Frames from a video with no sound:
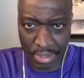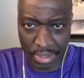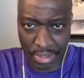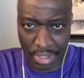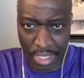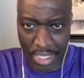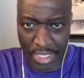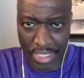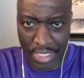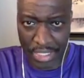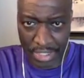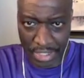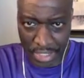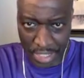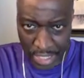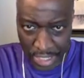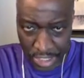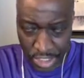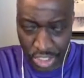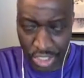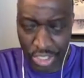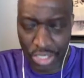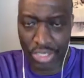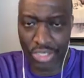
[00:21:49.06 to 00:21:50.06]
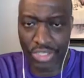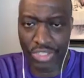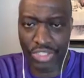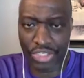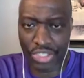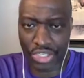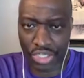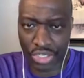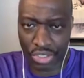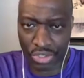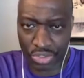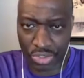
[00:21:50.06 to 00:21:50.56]
You teach your
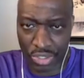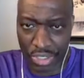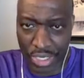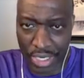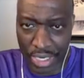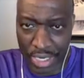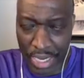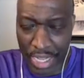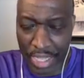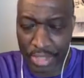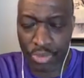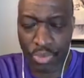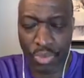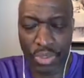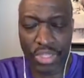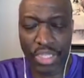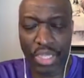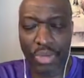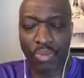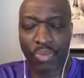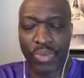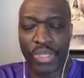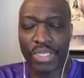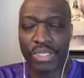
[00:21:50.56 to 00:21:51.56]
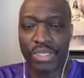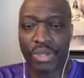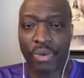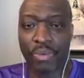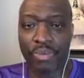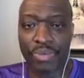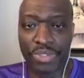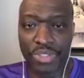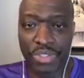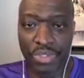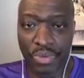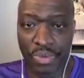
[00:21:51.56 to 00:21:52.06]
children. And that's one thing we
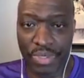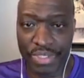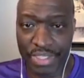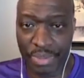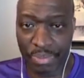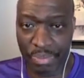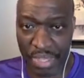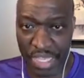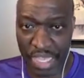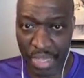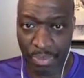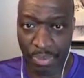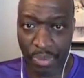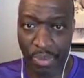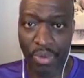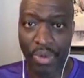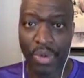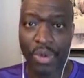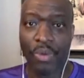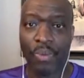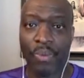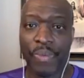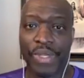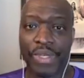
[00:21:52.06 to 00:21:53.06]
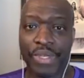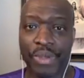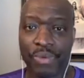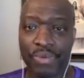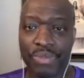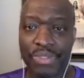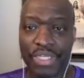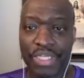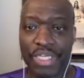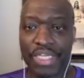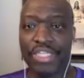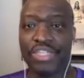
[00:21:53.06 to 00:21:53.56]
don't do as a people. We
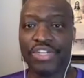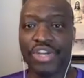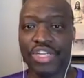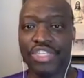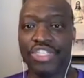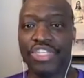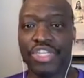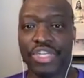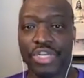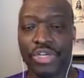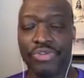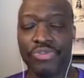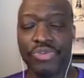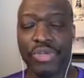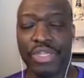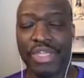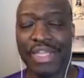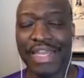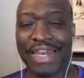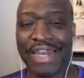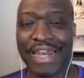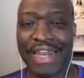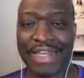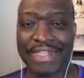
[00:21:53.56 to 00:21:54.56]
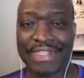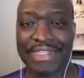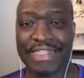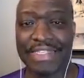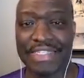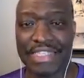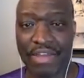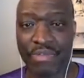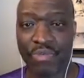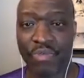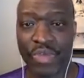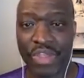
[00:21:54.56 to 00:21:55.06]
don't teach our children the
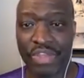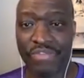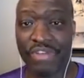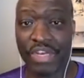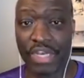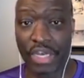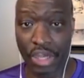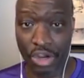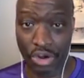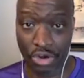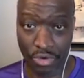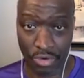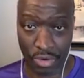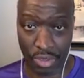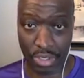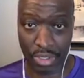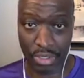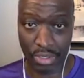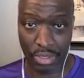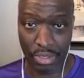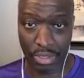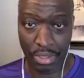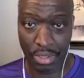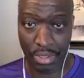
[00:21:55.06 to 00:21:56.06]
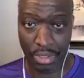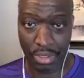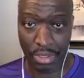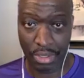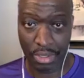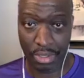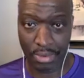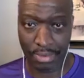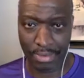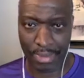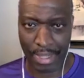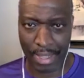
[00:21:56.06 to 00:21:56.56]
lessons that we've learned.
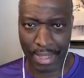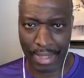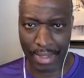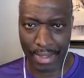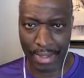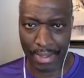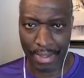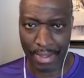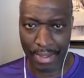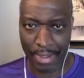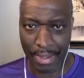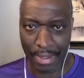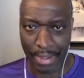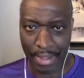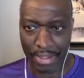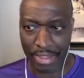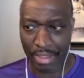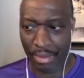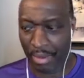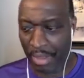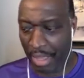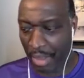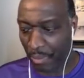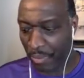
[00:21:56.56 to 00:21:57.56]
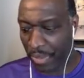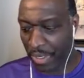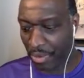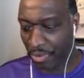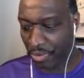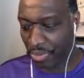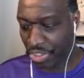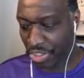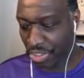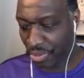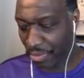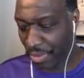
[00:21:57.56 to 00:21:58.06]
Okay, and we
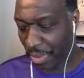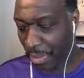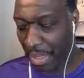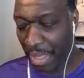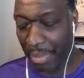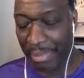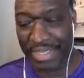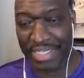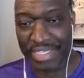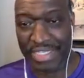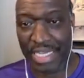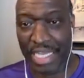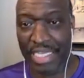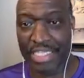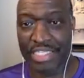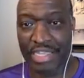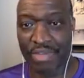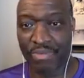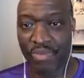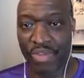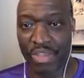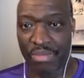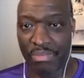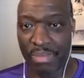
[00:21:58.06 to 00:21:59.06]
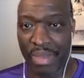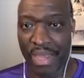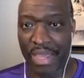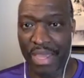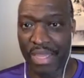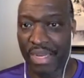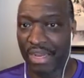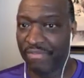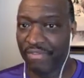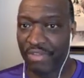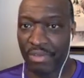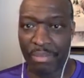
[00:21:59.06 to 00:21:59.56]
don't show them the mistakes that we
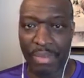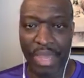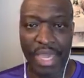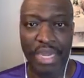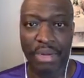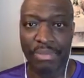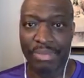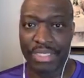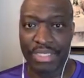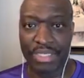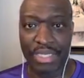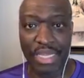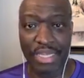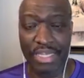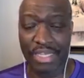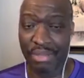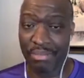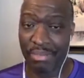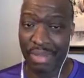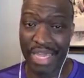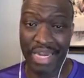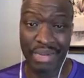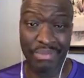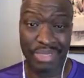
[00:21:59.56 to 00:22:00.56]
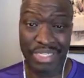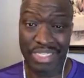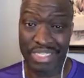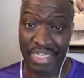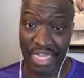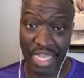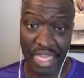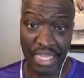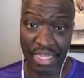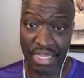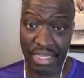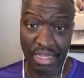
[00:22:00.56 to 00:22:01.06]
made. If you made a mistake, you made a
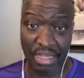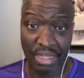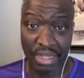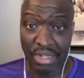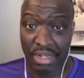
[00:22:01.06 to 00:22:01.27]
mistake.